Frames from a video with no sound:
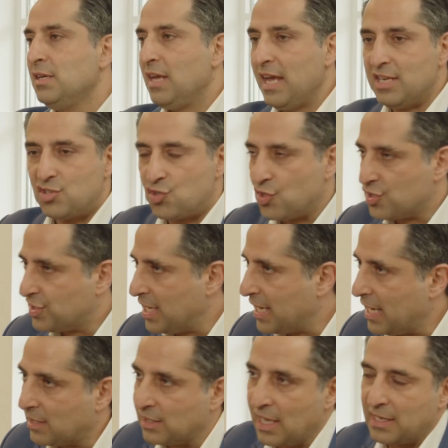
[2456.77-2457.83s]
It's just to
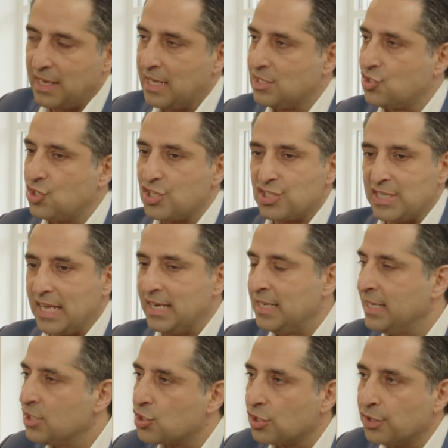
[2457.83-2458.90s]
get that, it's just that
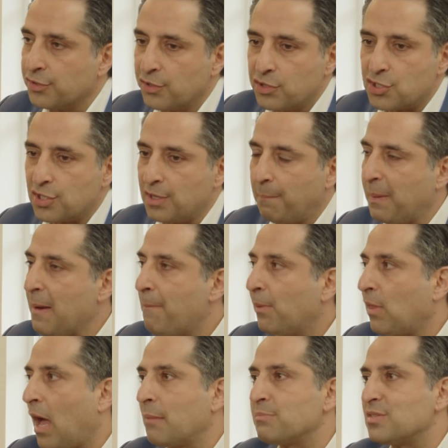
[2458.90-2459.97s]
initial inertia. The
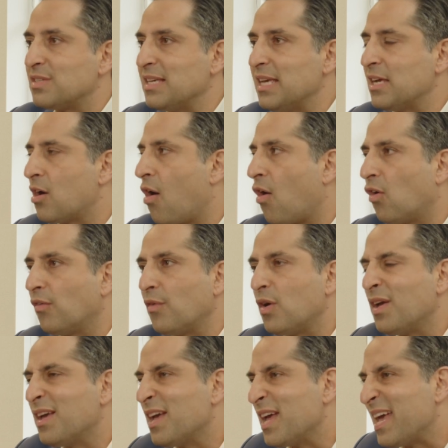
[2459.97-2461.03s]
people I'm seeing are
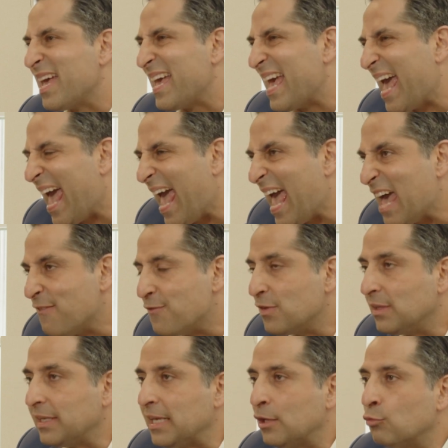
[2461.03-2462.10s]

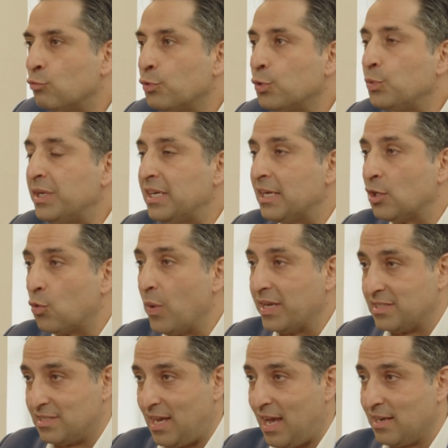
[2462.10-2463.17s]
heavily enrooted in
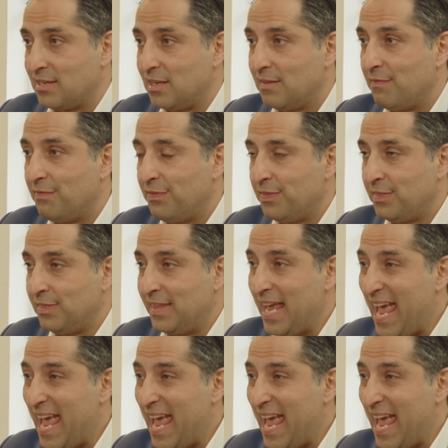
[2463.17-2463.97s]
quicksand. They